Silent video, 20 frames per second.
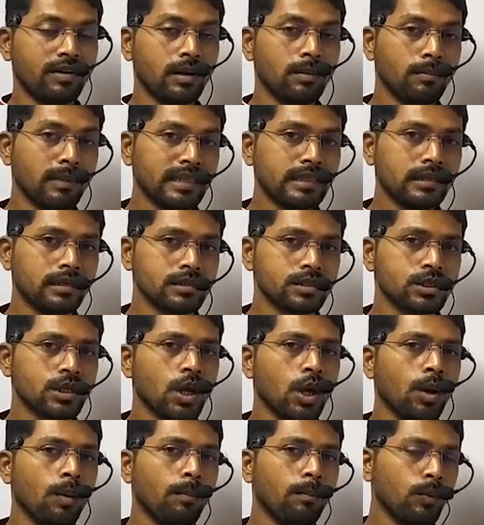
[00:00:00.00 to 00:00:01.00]
methods.
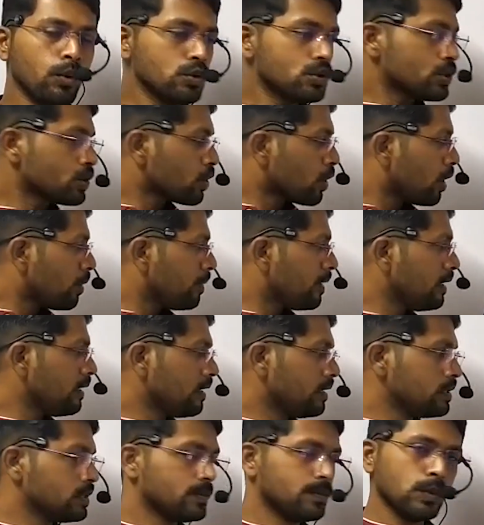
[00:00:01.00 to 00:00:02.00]
Most common
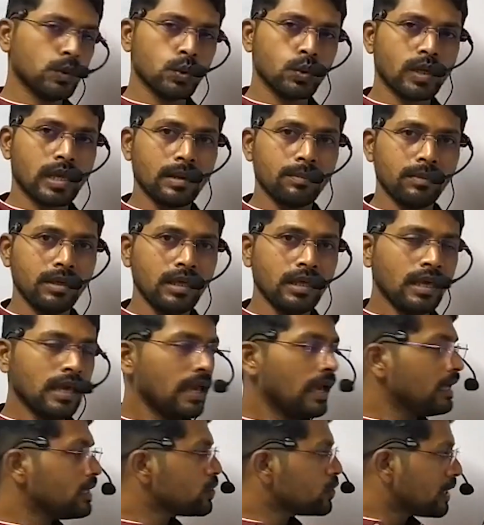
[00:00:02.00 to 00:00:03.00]
is porogamy.
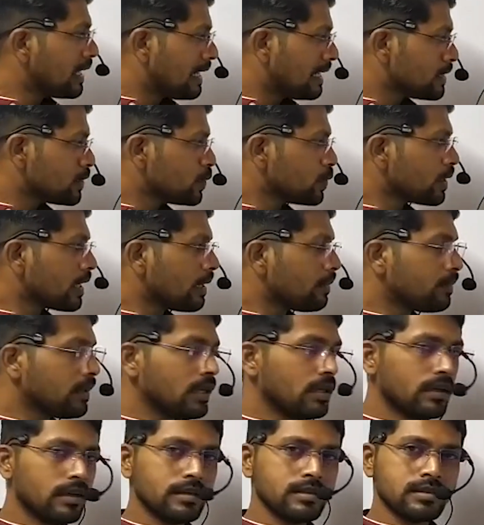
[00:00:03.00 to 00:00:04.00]

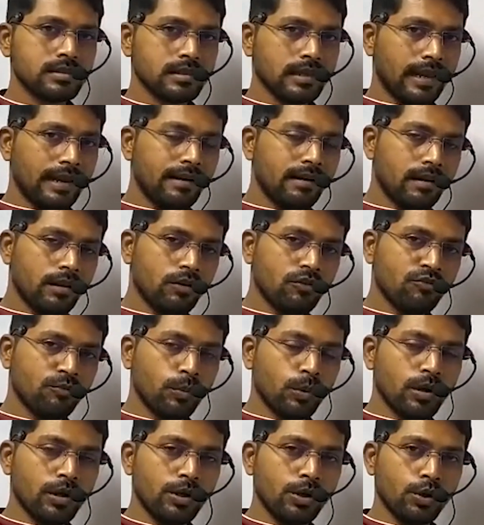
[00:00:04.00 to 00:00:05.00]
Chalazogamy is entry of
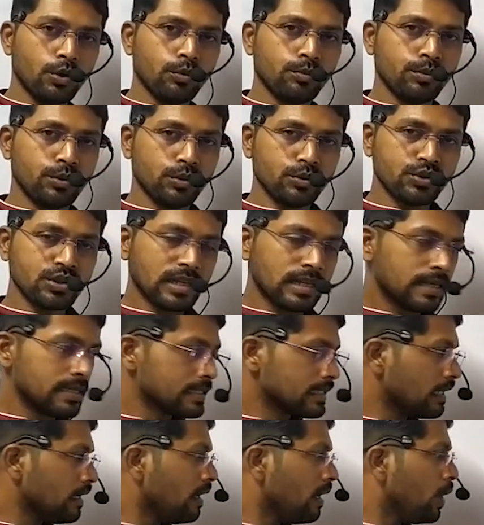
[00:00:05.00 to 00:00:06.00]
pollen tube through
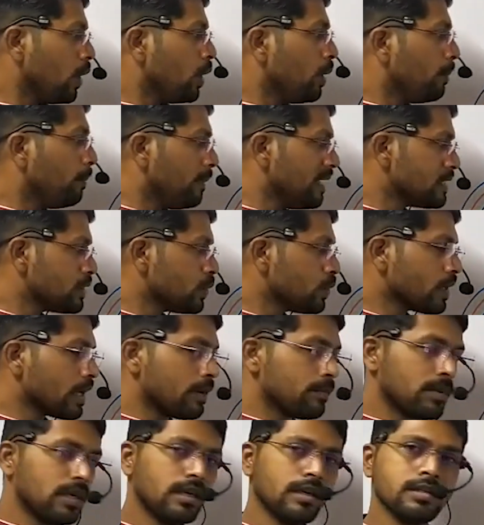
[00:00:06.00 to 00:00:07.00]
chalaza.
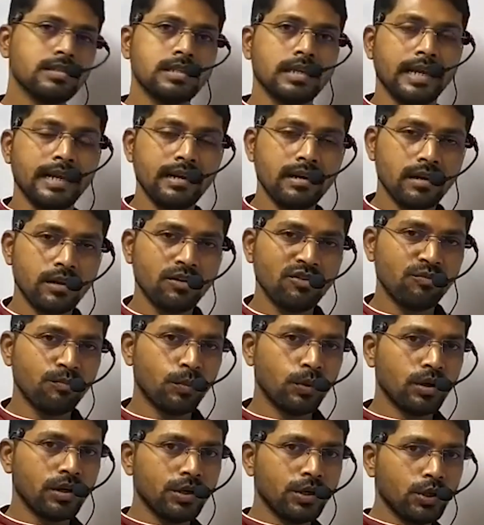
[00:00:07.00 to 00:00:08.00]
Mesogamy is entry of
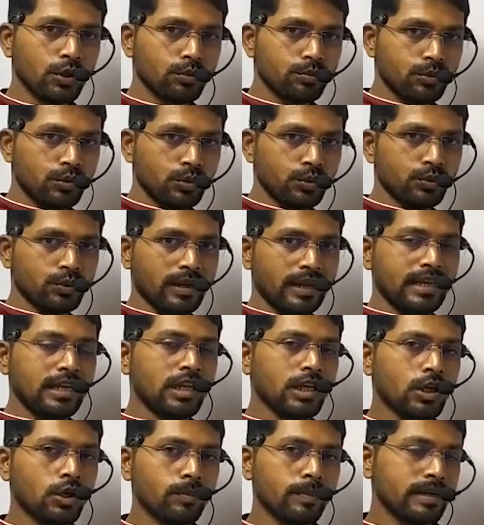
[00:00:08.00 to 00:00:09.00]
pollen tube through
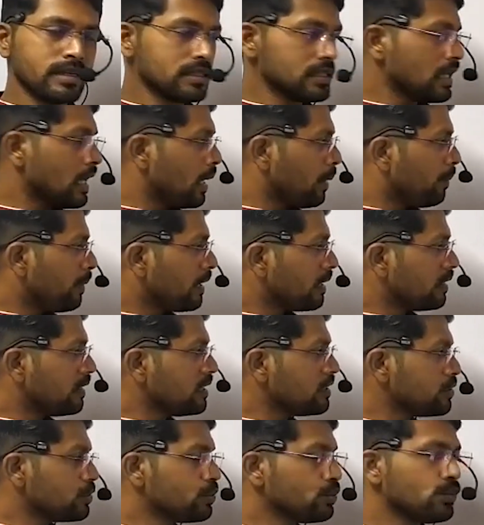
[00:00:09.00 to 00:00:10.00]
integuments, but
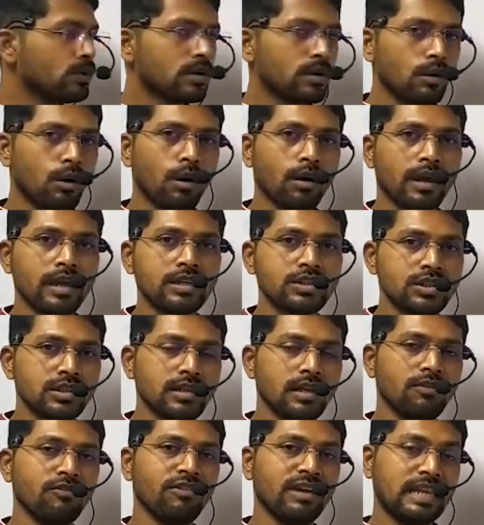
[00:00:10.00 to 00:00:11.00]
these two are
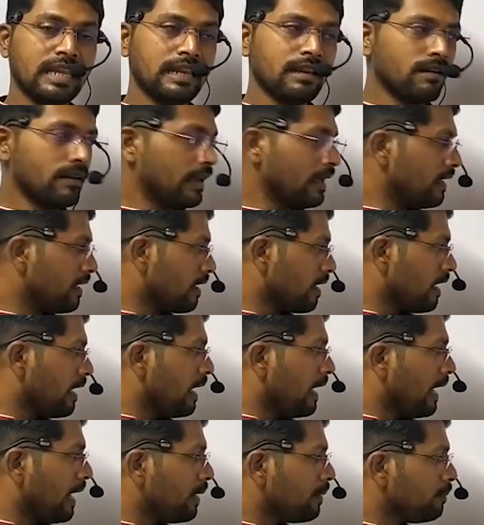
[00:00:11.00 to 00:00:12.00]
occasional, very rare,
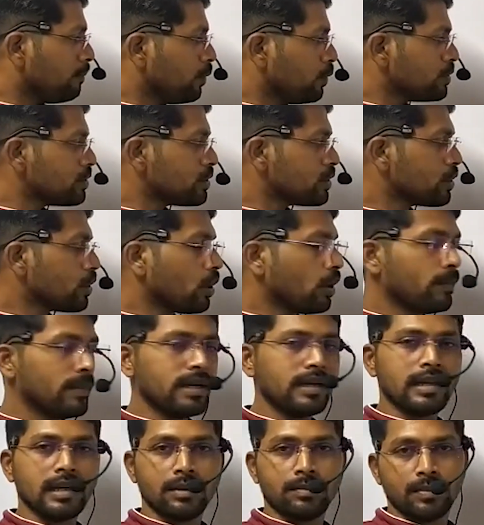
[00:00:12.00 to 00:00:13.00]
and most
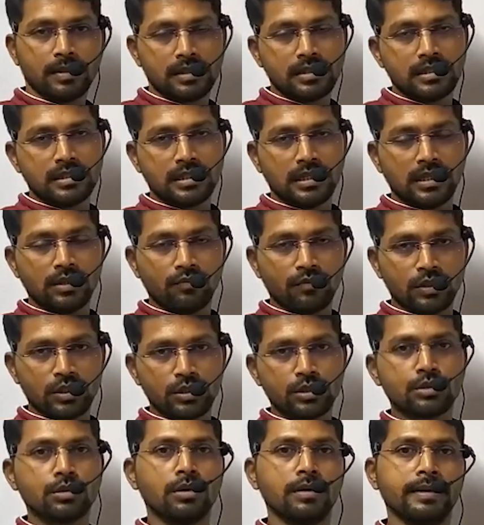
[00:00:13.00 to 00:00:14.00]
common type is seen, which
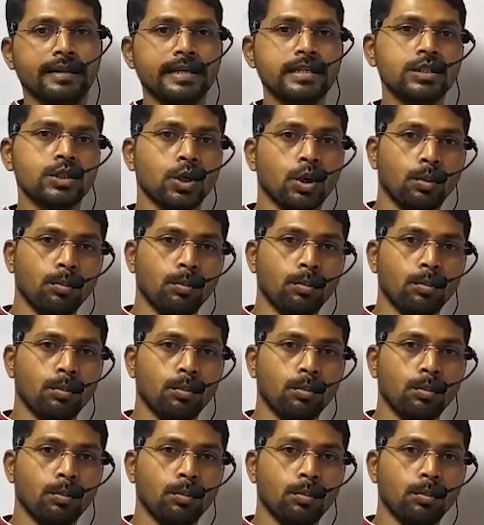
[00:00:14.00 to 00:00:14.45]
is called as